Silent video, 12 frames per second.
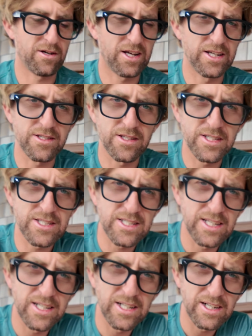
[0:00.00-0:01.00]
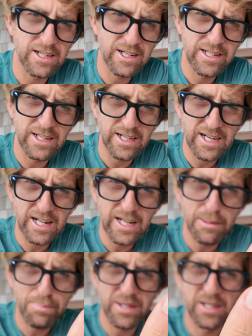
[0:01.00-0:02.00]
Okay, so this is a little
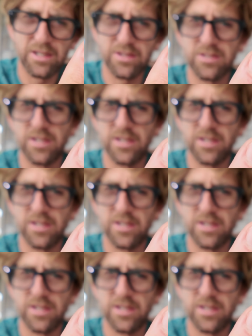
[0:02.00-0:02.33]
clip, it looks